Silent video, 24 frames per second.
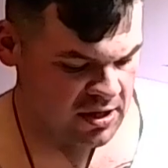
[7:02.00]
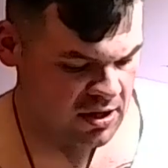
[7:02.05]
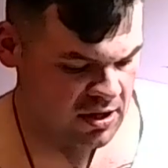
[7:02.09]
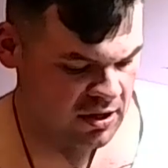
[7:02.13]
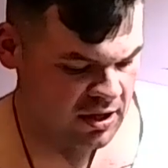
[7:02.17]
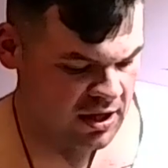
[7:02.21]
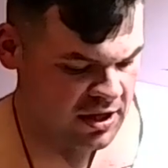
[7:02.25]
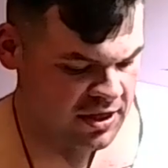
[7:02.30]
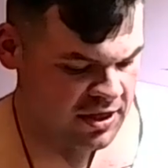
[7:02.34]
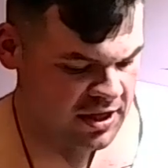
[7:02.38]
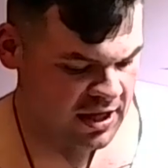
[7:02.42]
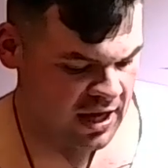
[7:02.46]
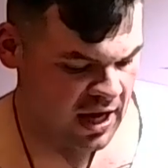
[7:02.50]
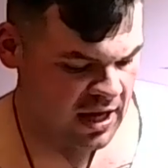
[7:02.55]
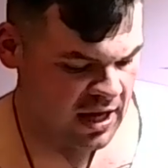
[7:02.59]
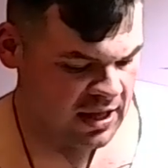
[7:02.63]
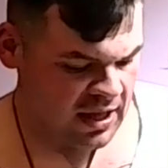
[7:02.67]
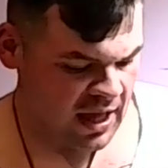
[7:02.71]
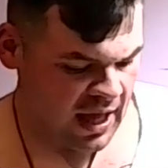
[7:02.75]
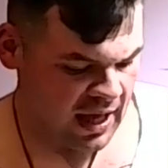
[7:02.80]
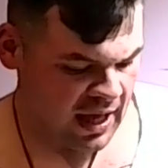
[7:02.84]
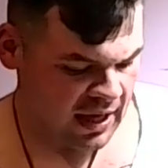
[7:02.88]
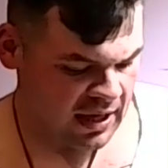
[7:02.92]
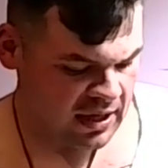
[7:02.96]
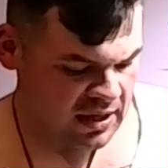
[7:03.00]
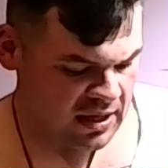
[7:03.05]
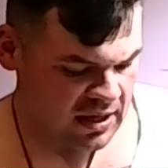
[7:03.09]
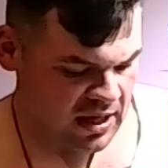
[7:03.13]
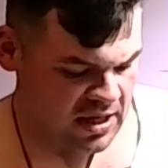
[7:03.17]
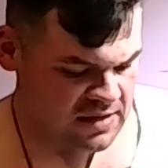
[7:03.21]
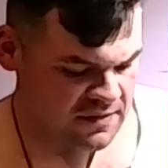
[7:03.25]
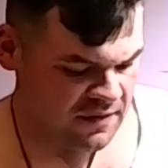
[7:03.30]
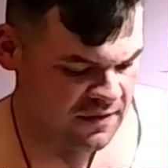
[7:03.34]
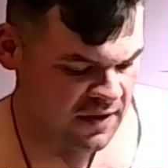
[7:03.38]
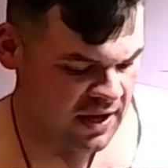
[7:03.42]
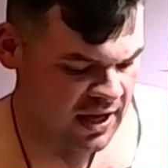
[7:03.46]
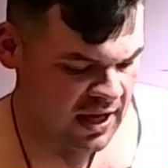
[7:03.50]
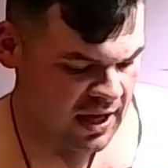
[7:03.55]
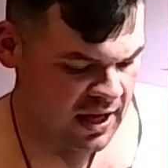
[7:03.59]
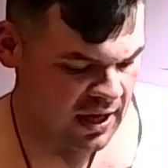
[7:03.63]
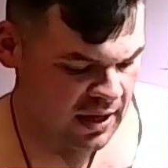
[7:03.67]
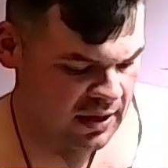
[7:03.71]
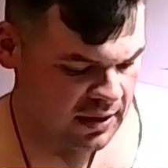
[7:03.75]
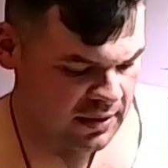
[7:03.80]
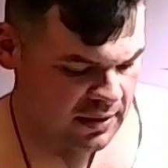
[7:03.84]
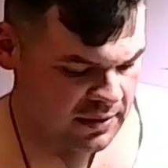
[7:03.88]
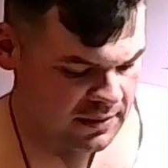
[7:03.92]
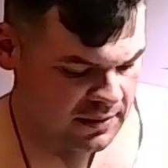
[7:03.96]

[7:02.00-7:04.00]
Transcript: The only thing I lack is Freya.